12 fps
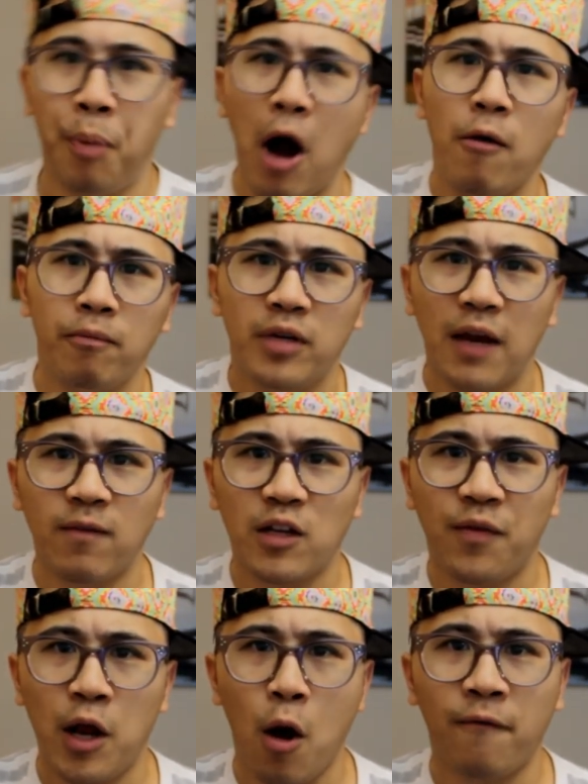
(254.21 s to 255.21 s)
Boom! Give
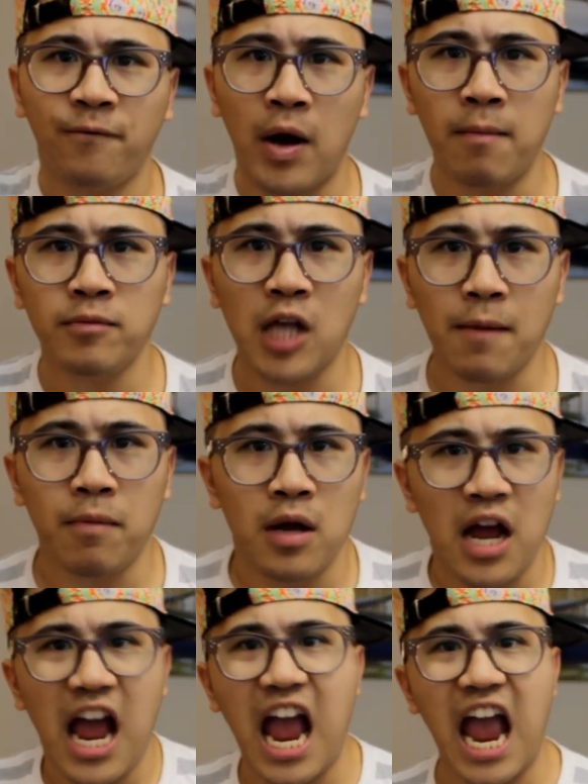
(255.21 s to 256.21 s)
this video a thumbs up.
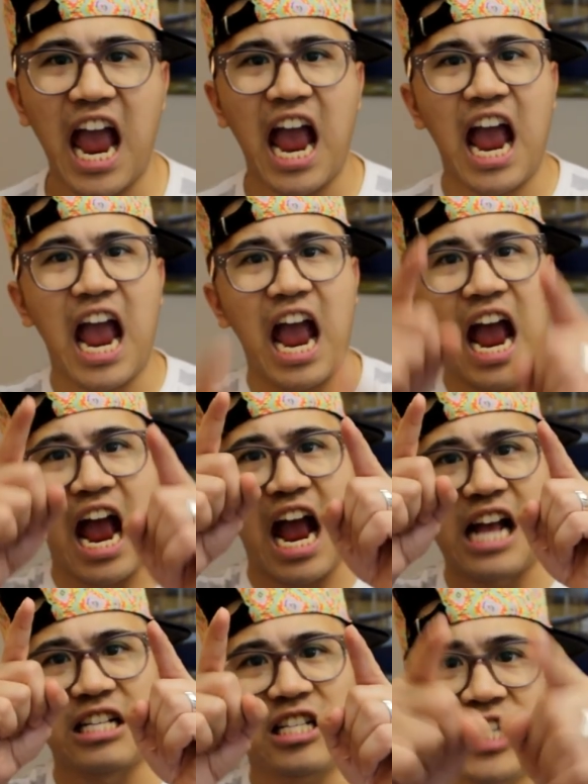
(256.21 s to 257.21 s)

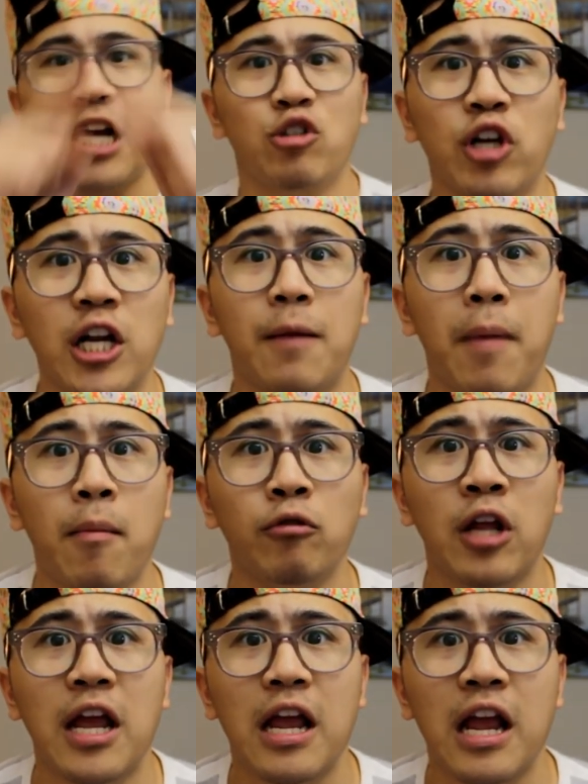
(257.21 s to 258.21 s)
And start drinking the bubble
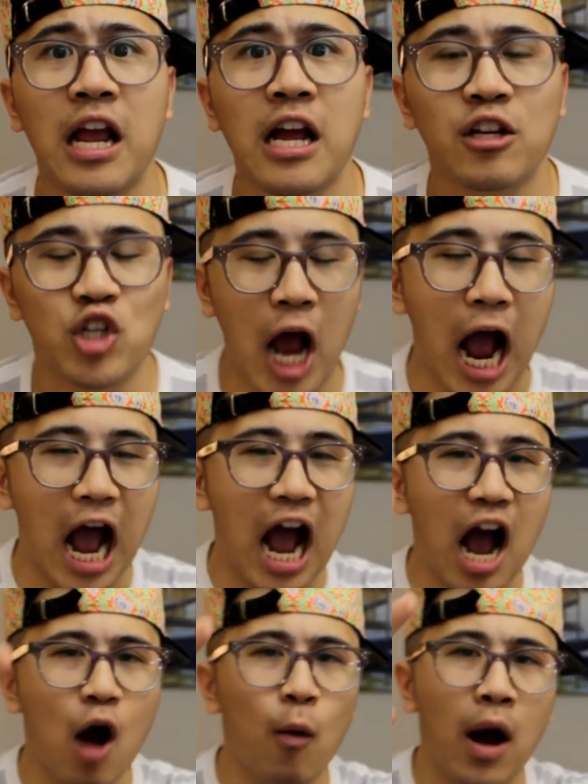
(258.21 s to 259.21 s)
tea.
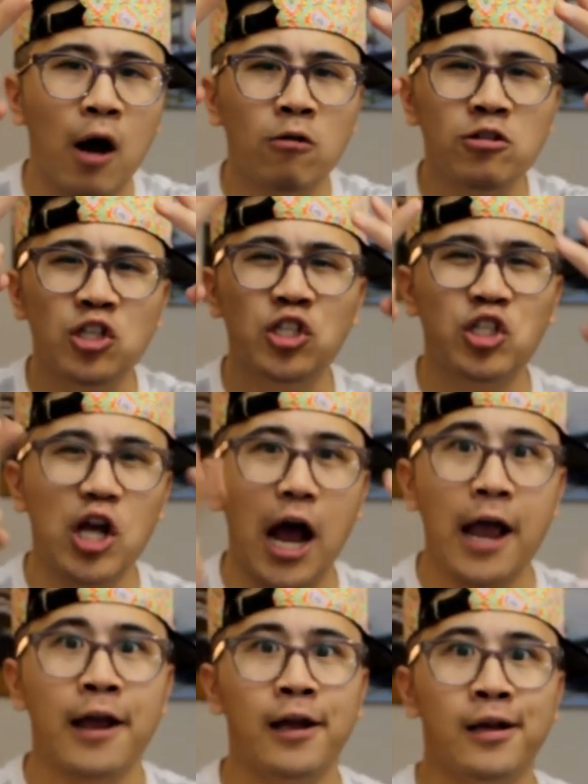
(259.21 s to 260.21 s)
Chao
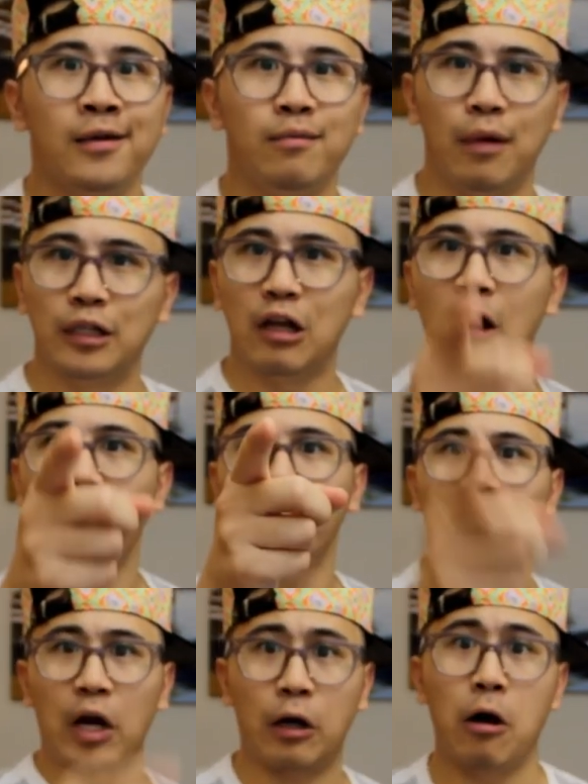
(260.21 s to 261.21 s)
sai,
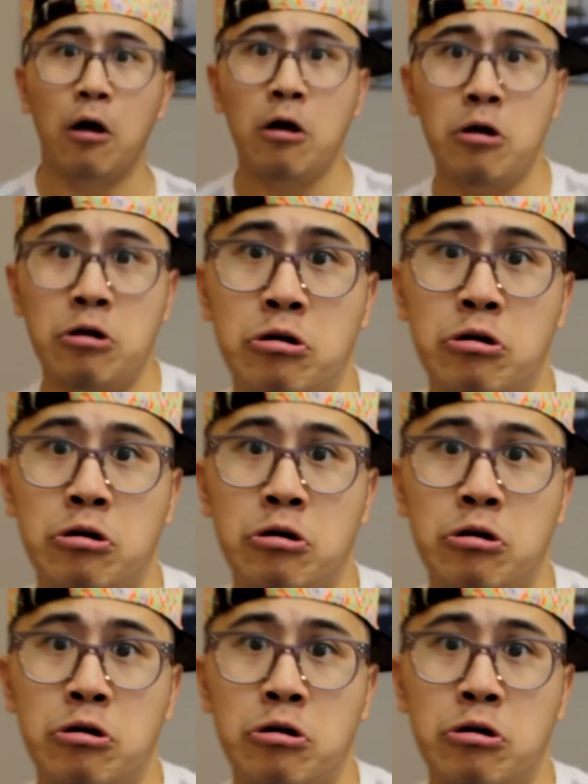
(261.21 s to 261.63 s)
motherfucker.